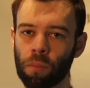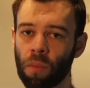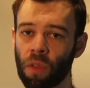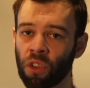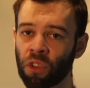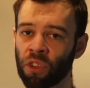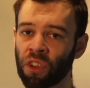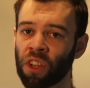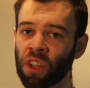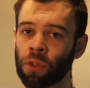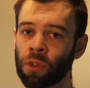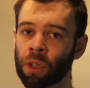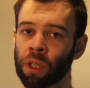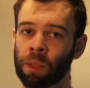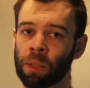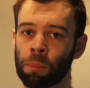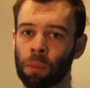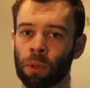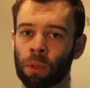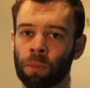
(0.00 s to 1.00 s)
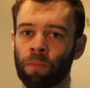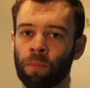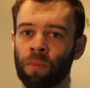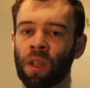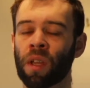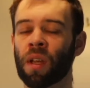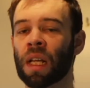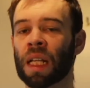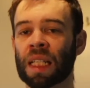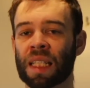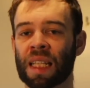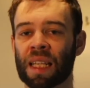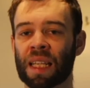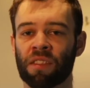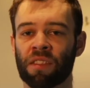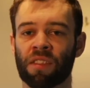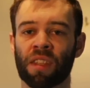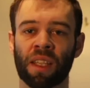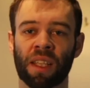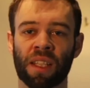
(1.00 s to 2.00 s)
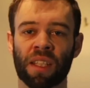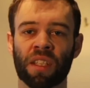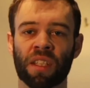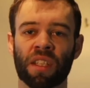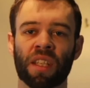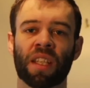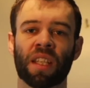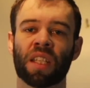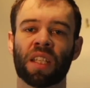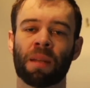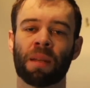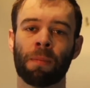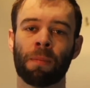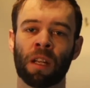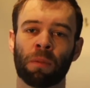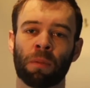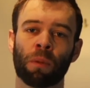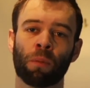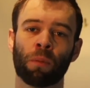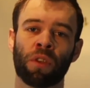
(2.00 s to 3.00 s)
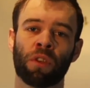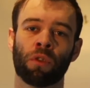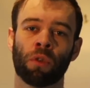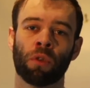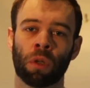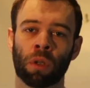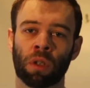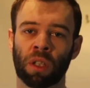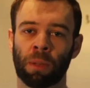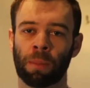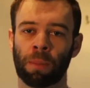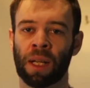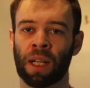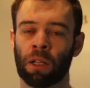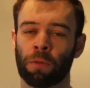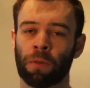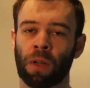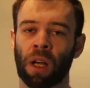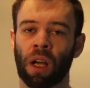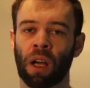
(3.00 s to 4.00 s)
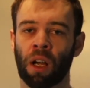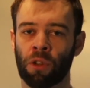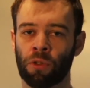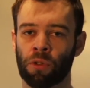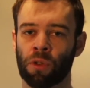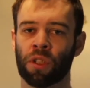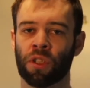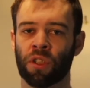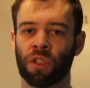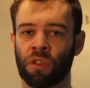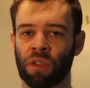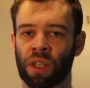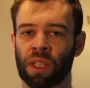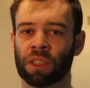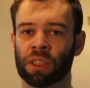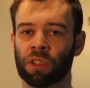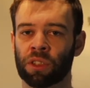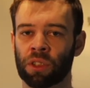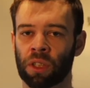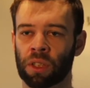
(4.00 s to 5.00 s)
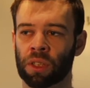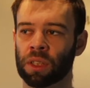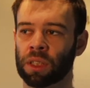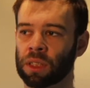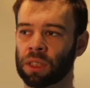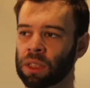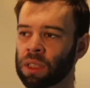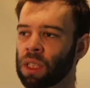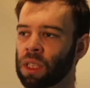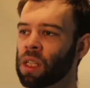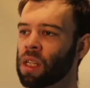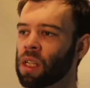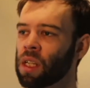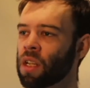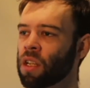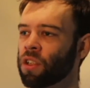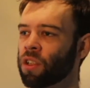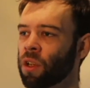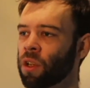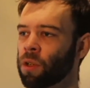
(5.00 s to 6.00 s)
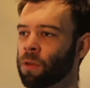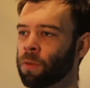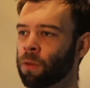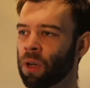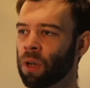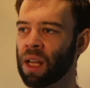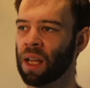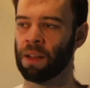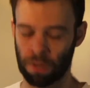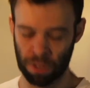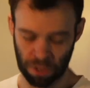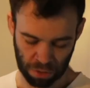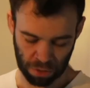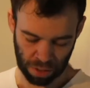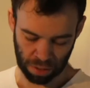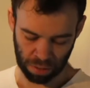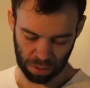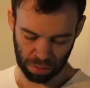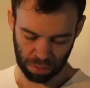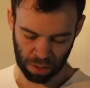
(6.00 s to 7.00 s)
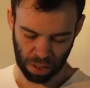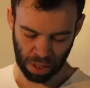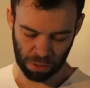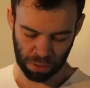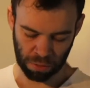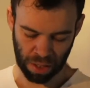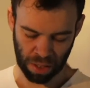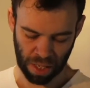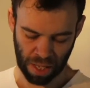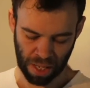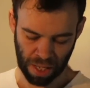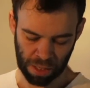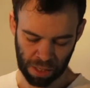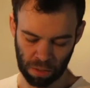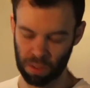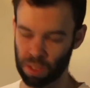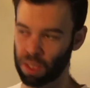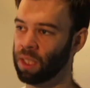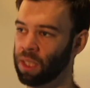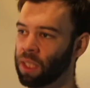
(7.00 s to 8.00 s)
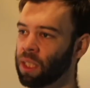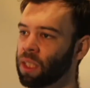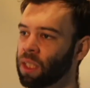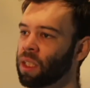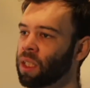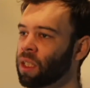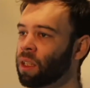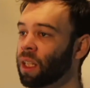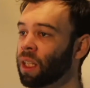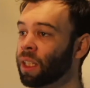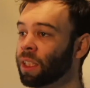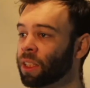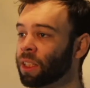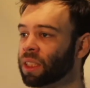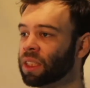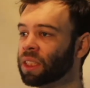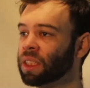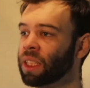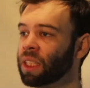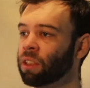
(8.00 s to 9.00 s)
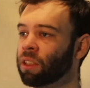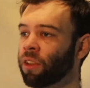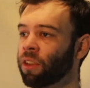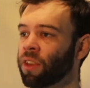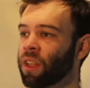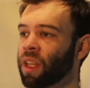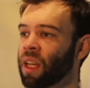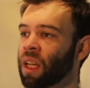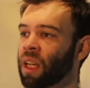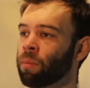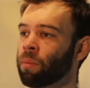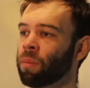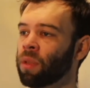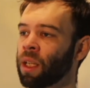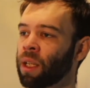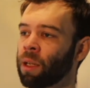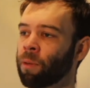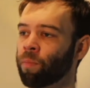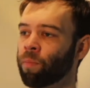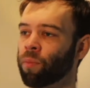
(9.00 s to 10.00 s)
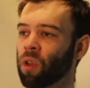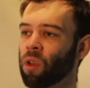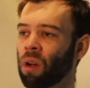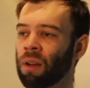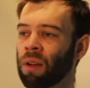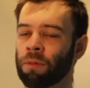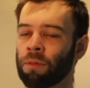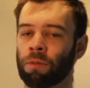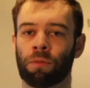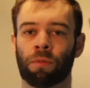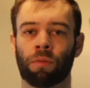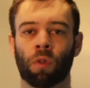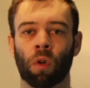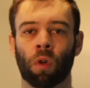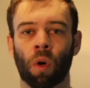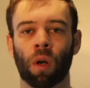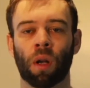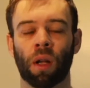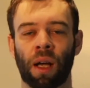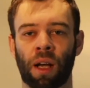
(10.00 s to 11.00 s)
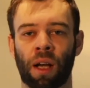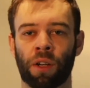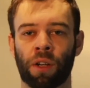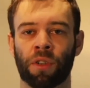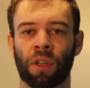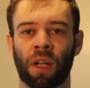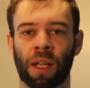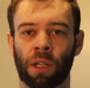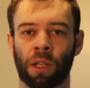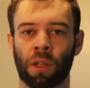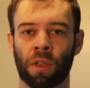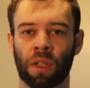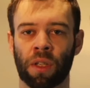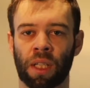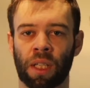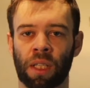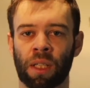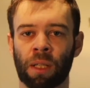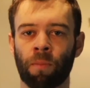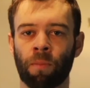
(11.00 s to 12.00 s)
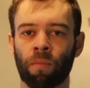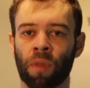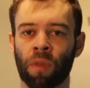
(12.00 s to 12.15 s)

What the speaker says: So that's really important. Second thing is there's a minimum withdrawal amount of 100 Australian dollars. So you've got to have 100 AUD in here, and you can see it on the app. Now, I've got 100 AUD here.